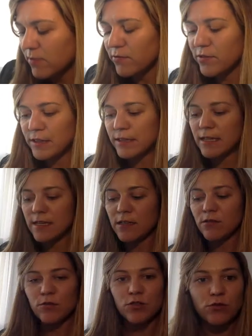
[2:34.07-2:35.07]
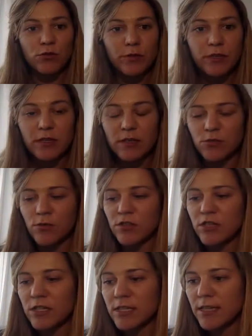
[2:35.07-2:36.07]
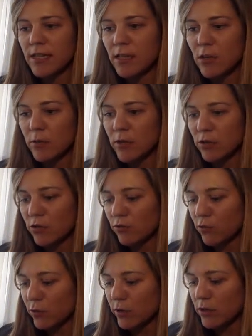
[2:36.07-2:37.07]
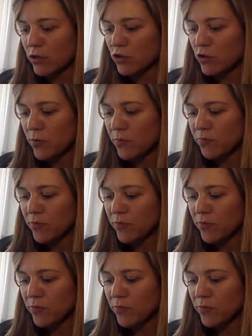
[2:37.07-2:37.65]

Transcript: vd, which will be, as we shall see, the denominator voltage.